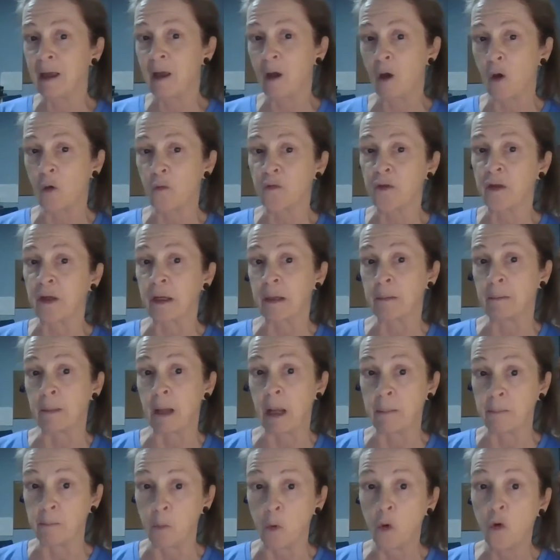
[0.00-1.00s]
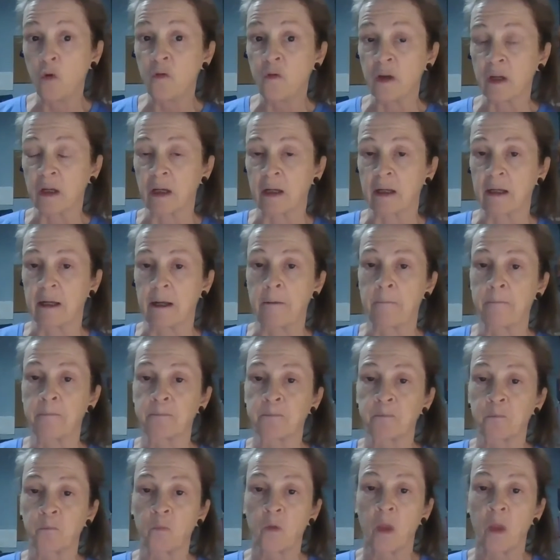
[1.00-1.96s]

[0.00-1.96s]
healthy and moving again.